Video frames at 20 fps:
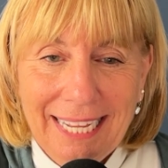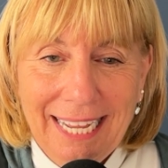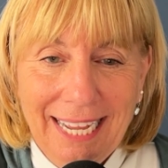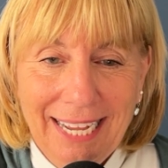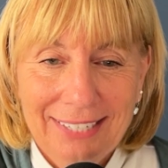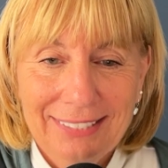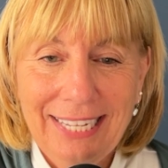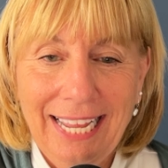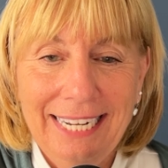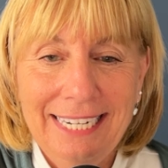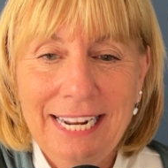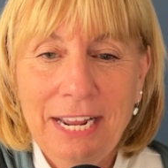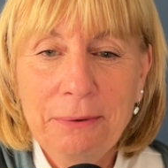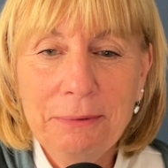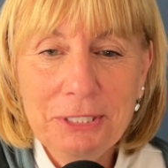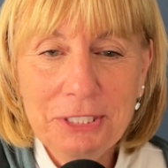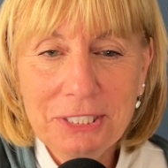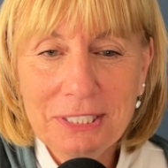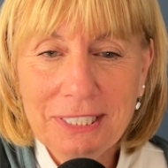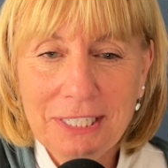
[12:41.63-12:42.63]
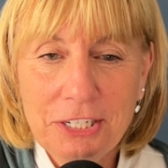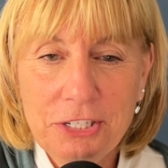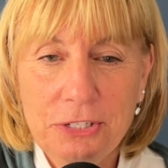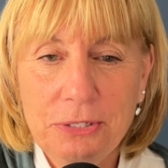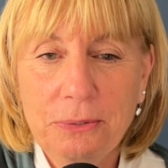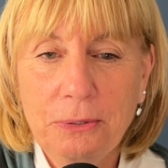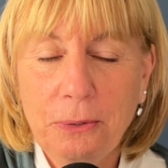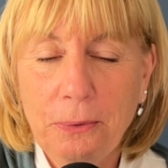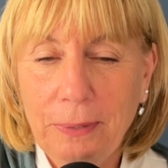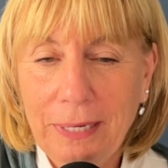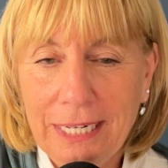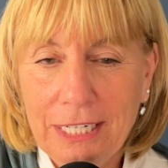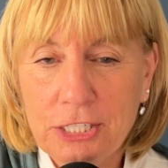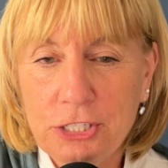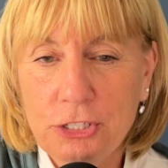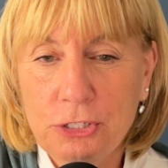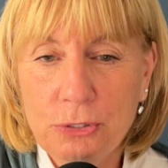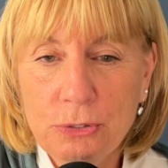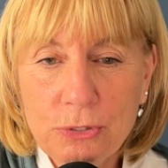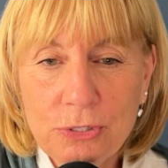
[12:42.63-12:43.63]
Okay, now we're just going to do quick
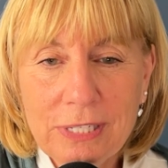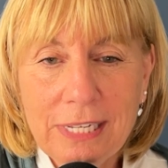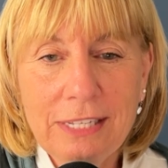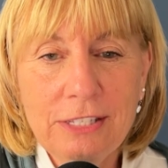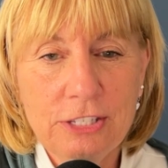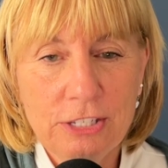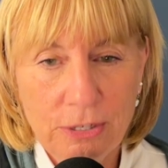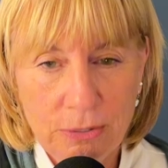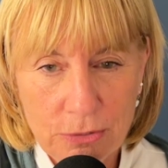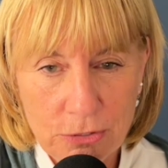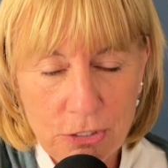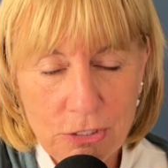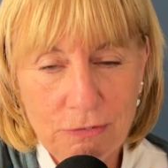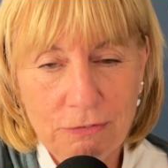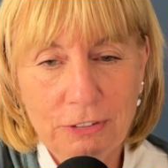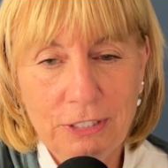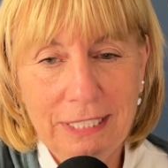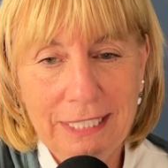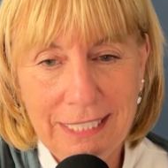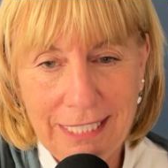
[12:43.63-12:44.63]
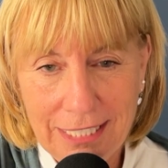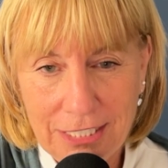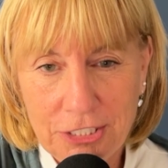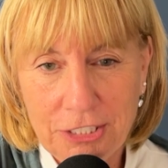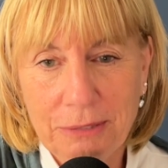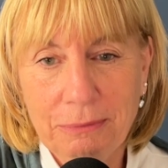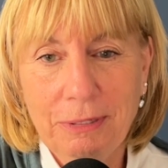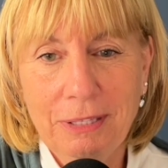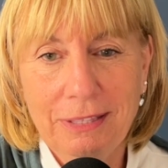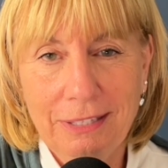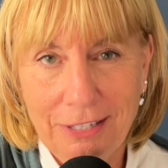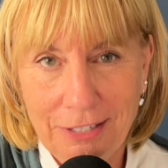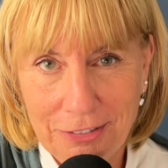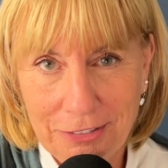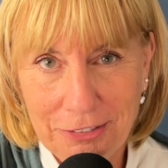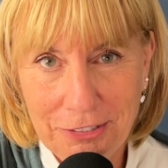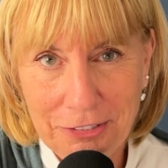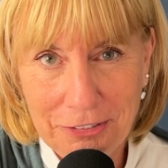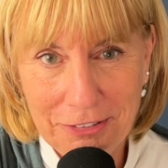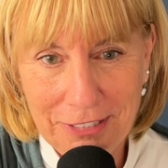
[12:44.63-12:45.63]
do's and don'ts for engaging with
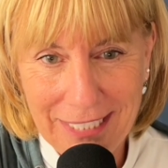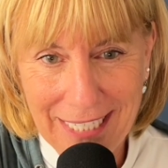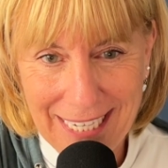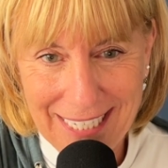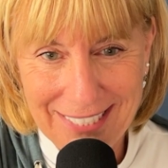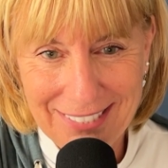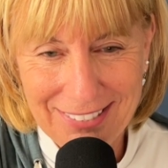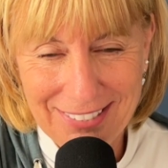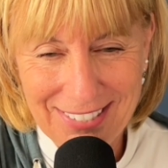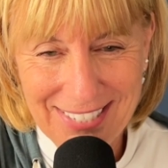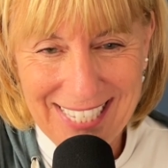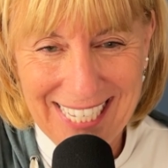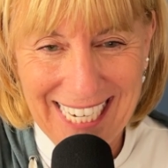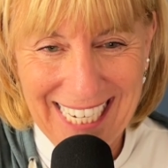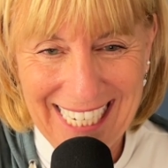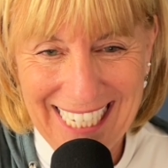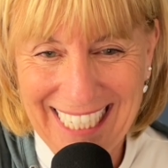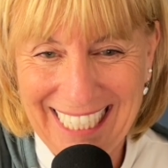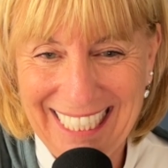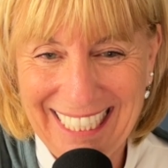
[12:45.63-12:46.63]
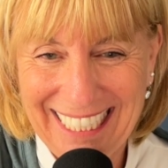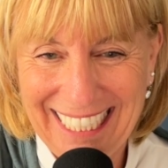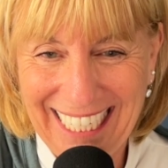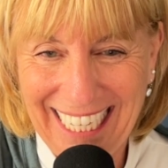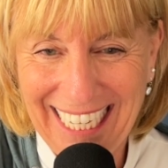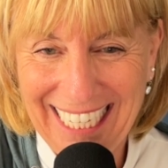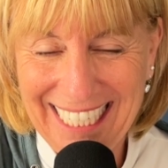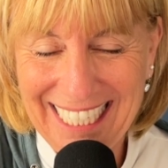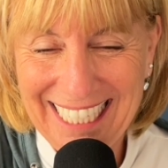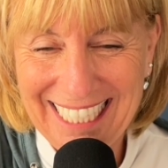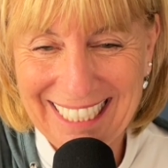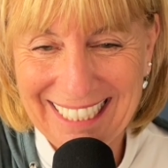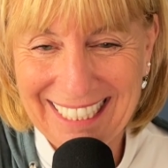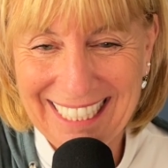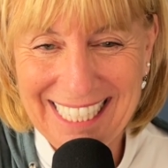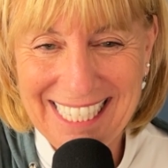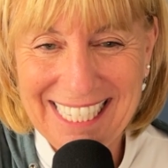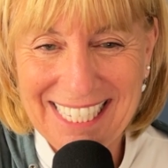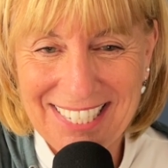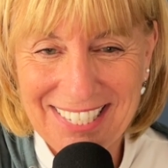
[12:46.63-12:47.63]
other creators. Okay,
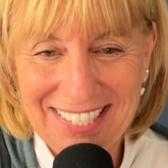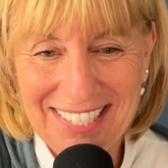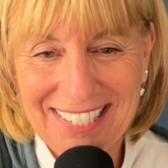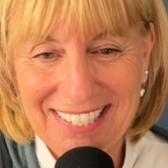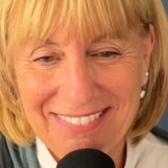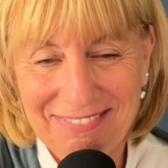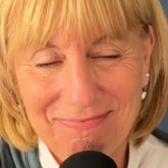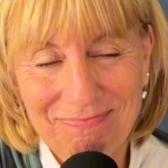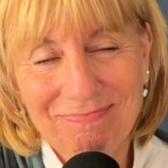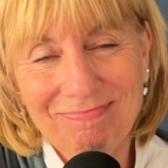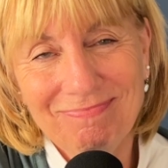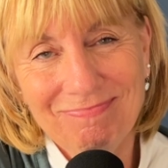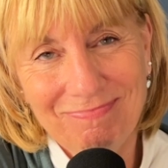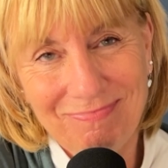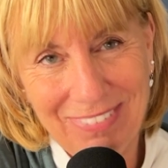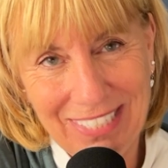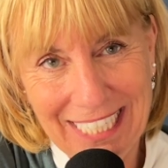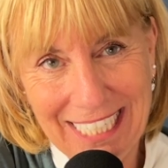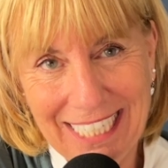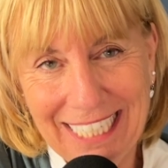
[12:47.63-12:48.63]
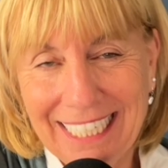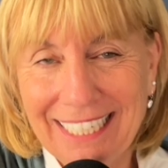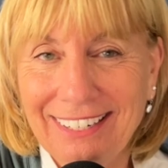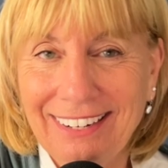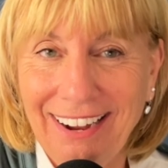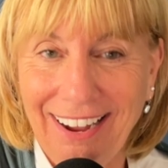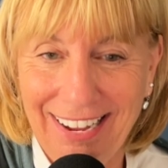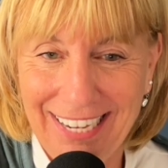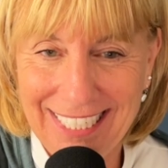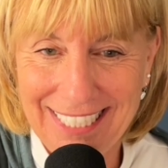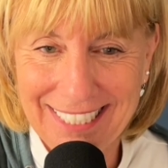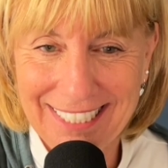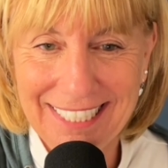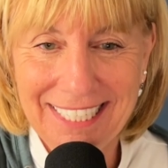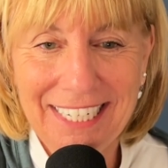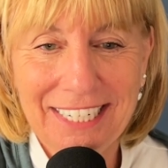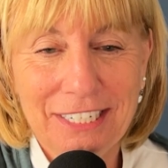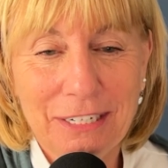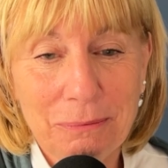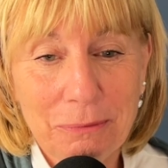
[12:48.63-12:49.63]
let's just be kind.
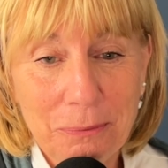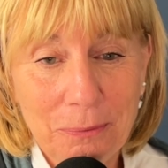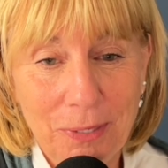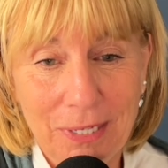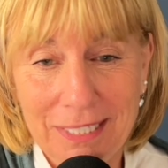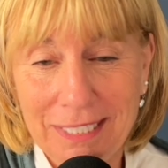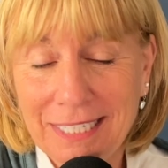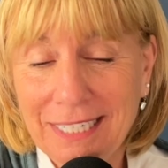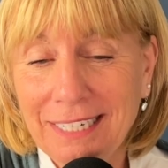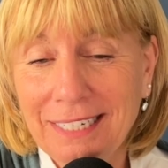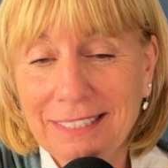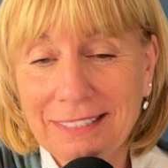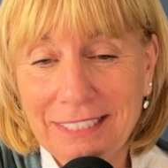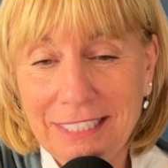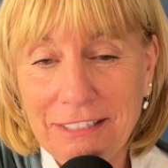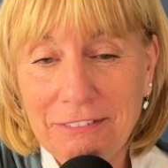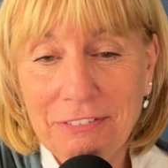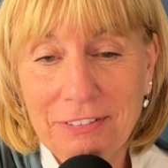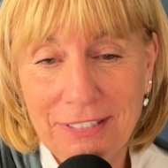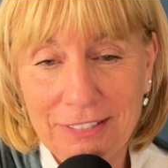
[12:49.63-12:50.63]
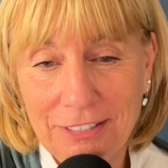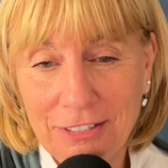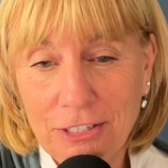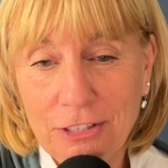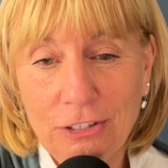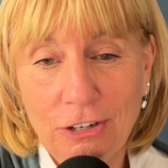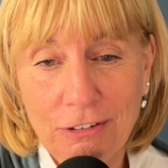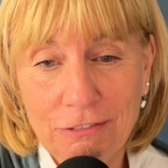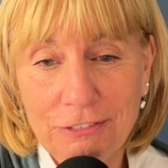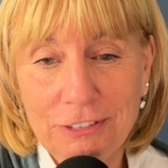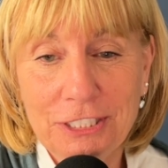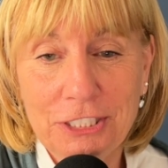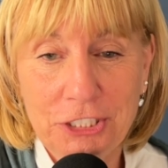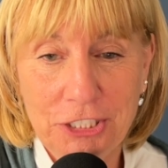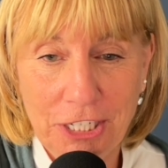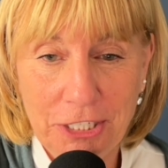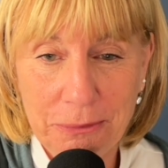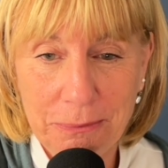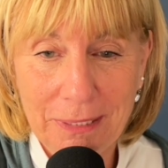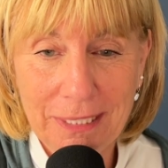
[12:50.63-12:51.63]
Number one, leave thoughtful and
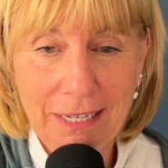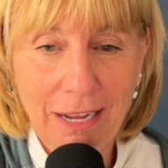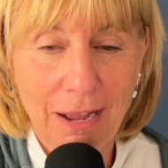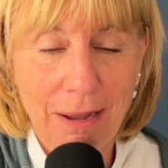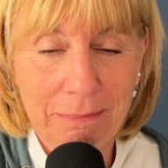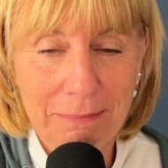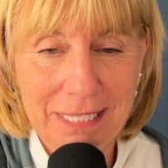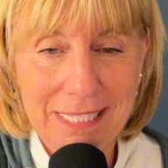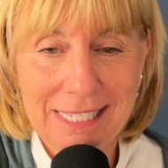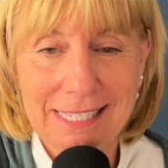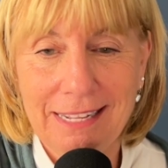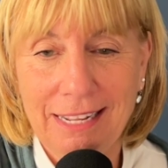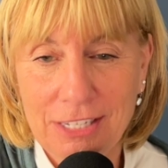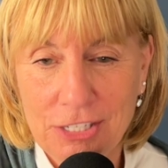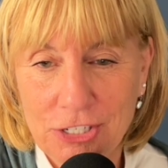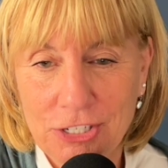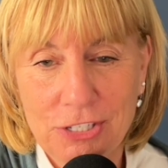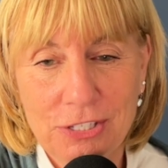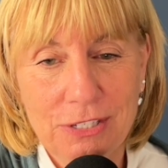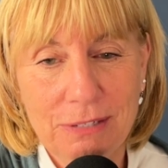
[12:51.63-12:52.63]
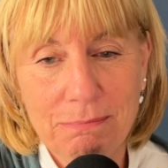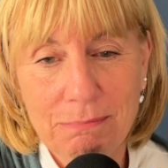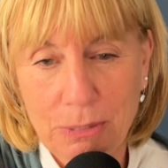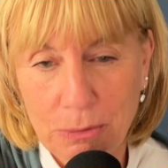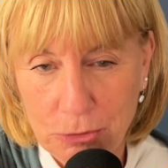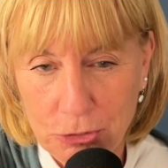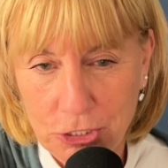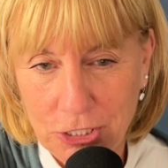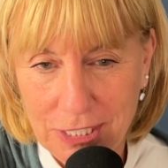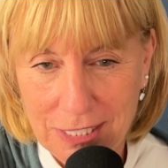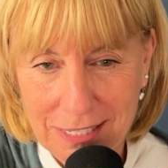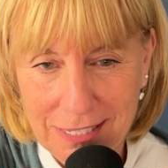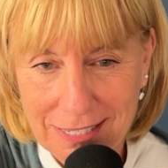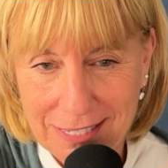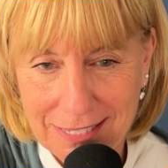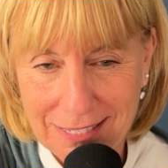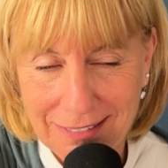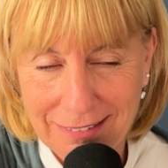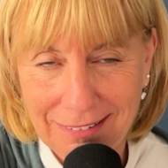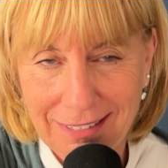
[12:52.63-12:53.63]
genuine comments, not just
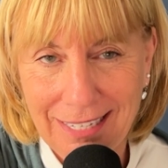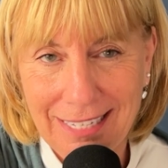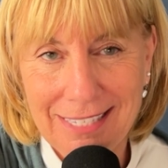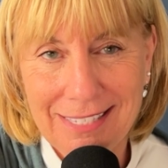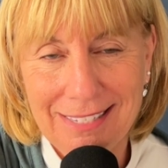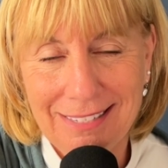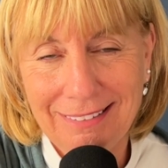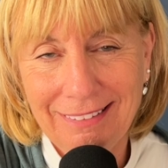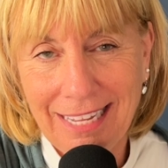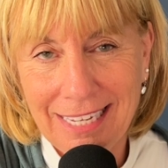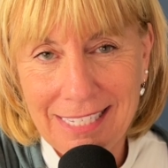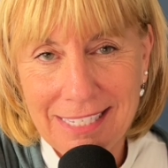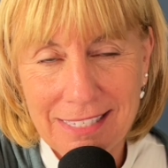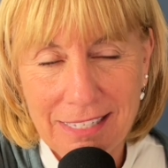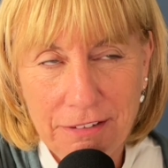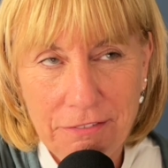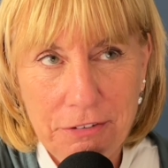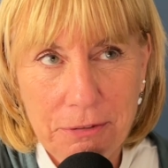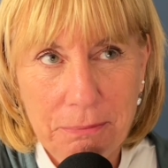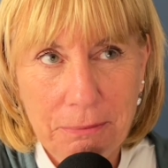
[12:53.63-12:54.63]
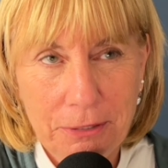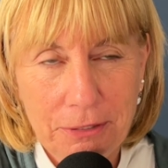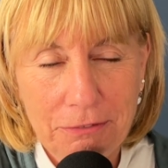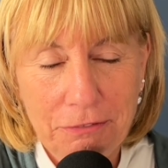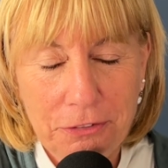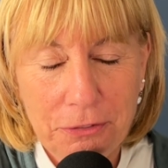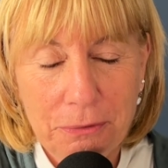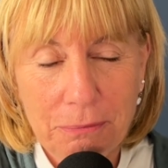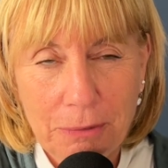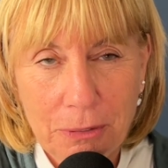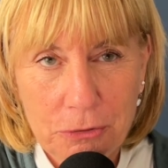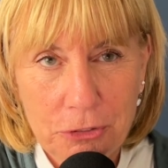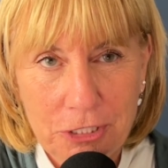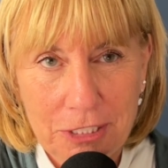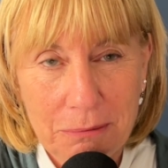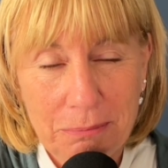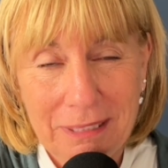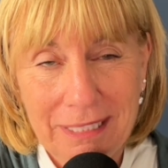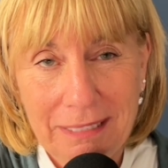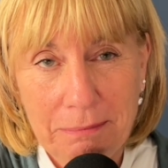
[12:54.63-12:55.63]
emojis. It's nice if you put a few
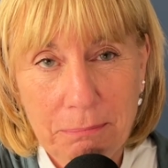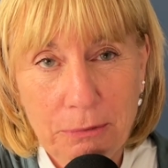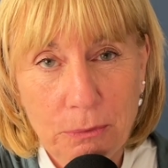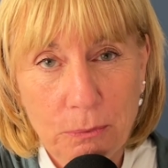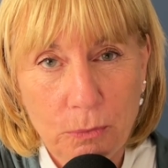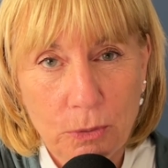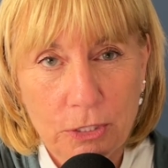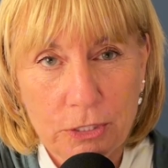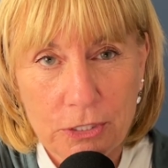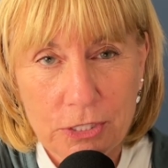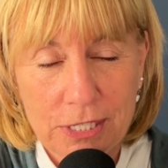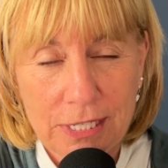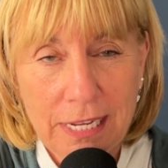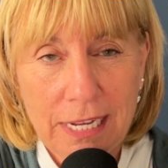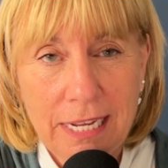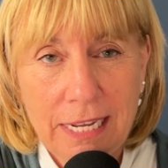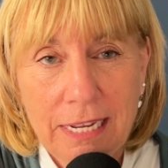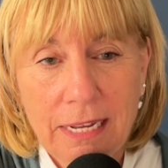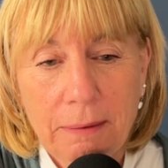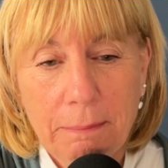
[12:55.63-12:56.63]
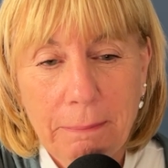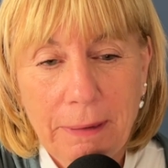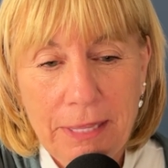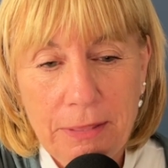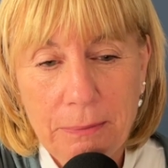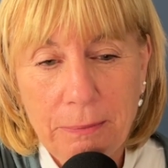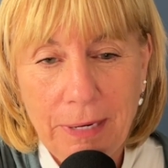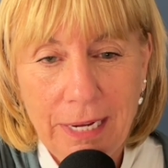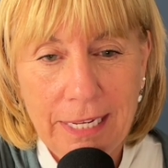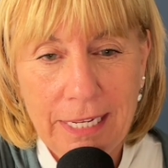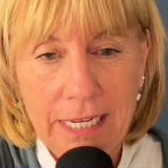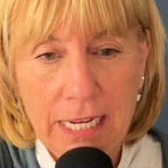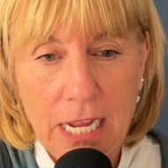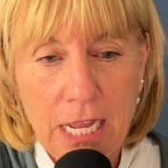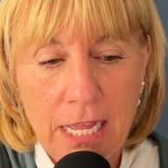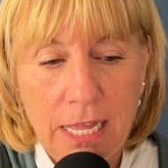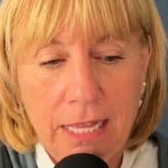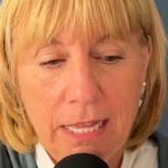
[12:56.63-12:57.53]
emojis, but then put words. By the way,